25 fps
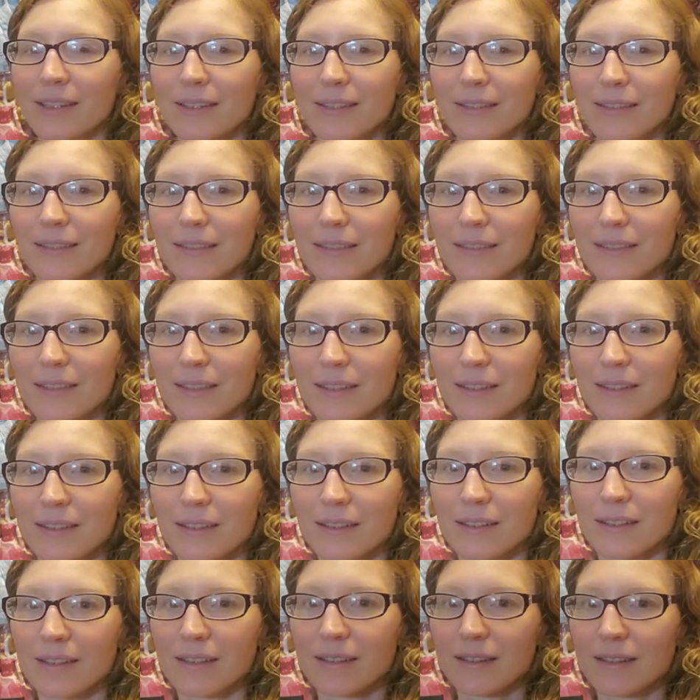
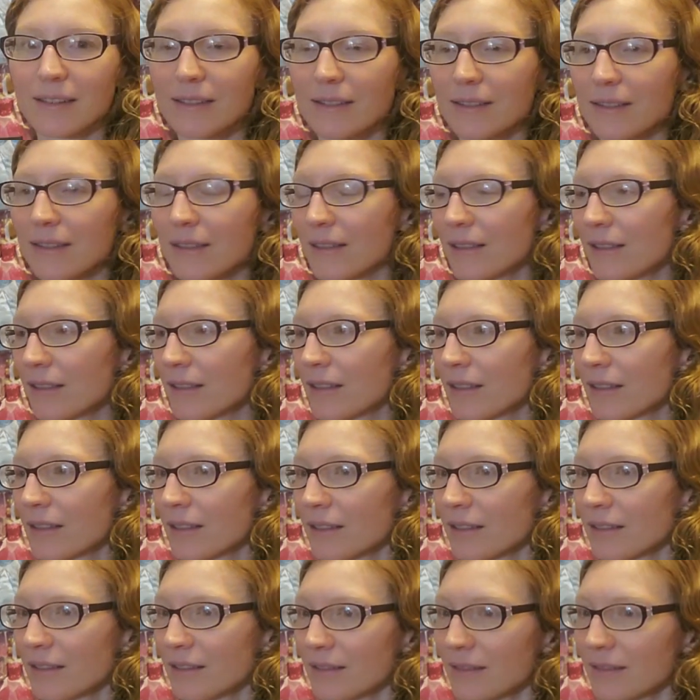
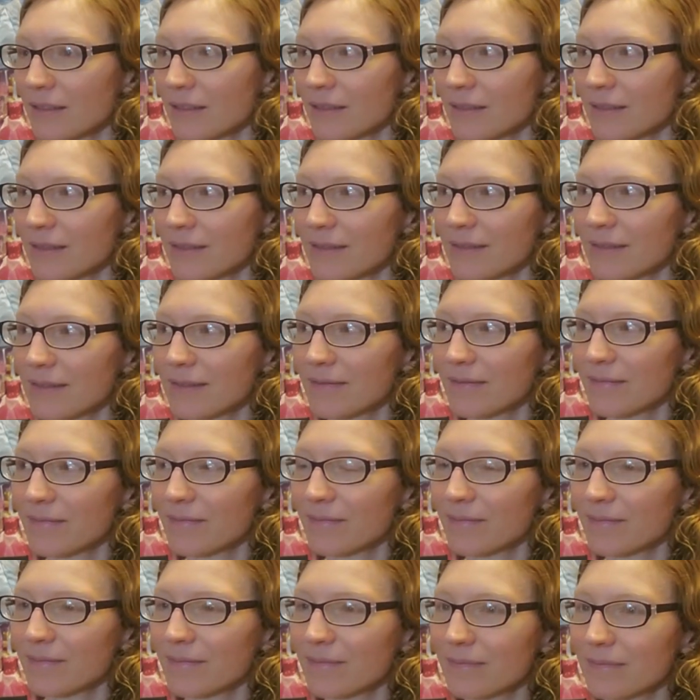
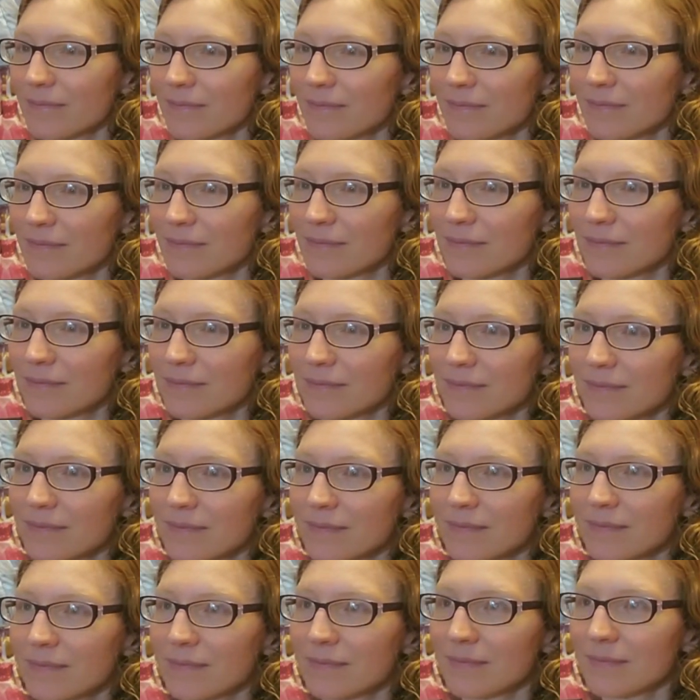
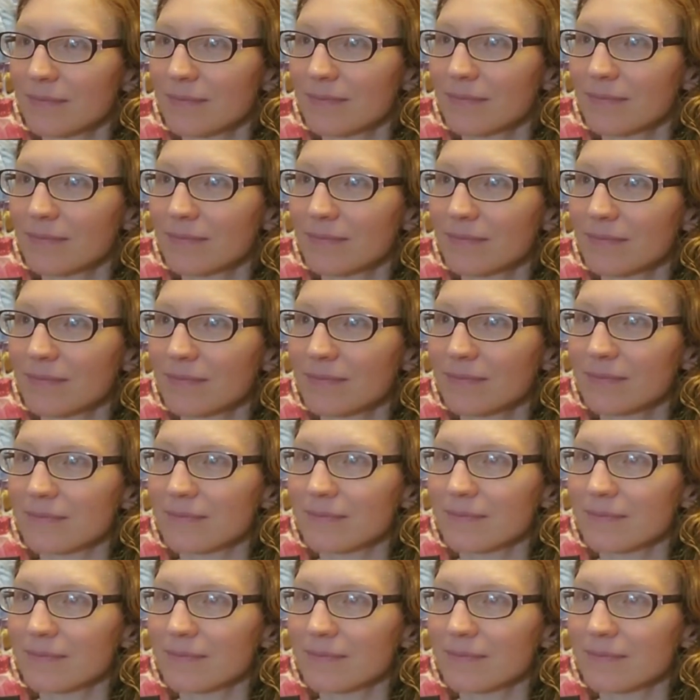The person shown says nothing.